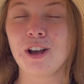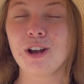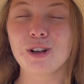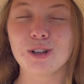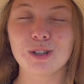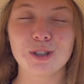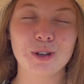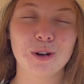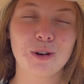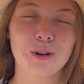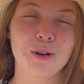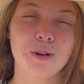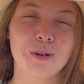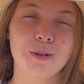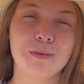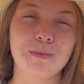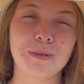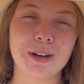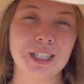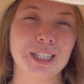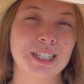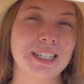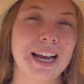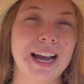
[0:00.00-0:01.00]
so
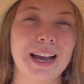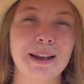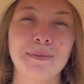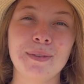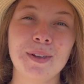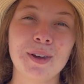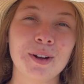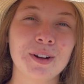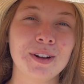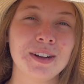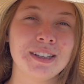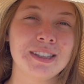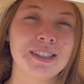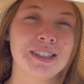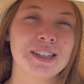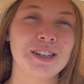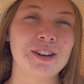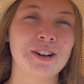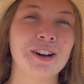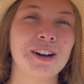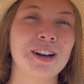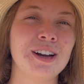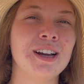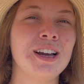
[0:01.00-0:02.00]
much time here in
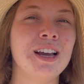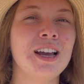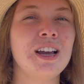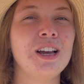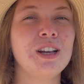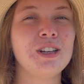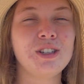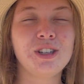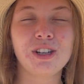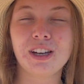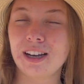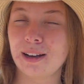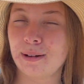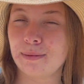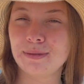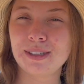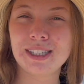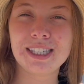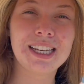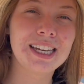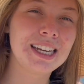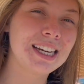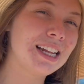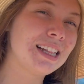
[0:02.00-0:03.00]
Zadar to come
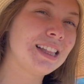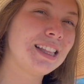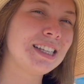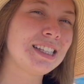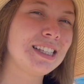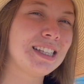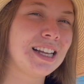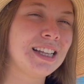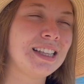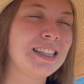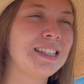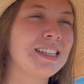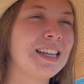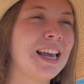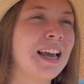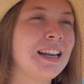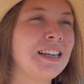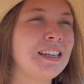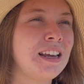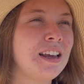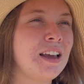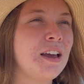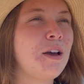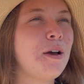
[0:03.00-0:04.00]
see it at the sunset.